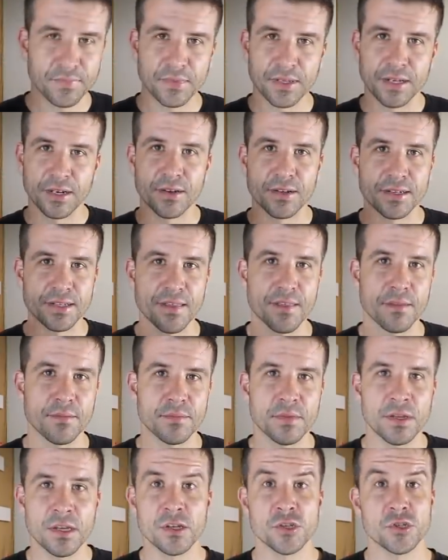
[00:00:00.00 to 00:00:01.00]
you know, it doesn't
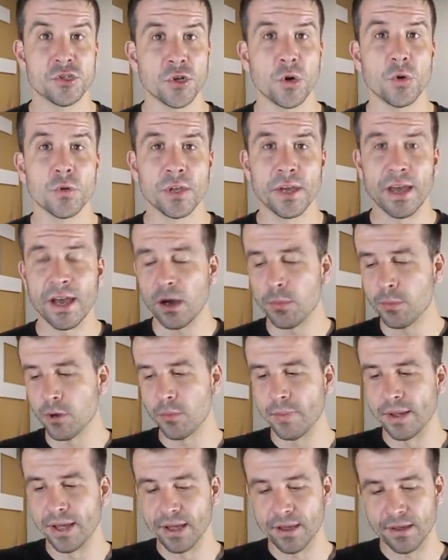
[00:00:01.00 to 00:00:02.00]
jolt your elbow
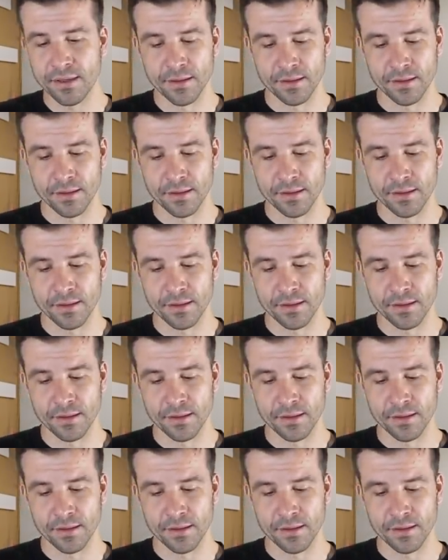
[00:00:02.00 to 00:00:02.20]
back.